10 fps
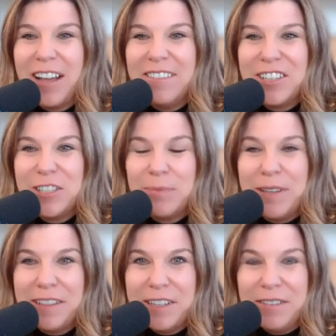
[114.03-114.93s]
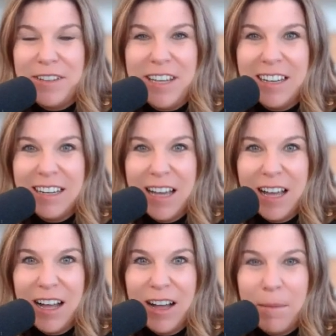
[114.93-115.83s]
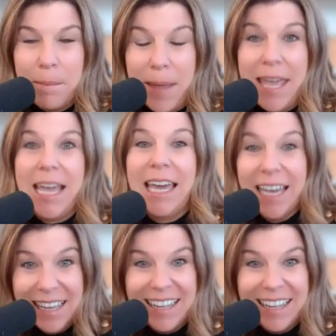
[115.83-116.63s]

I've just been living big.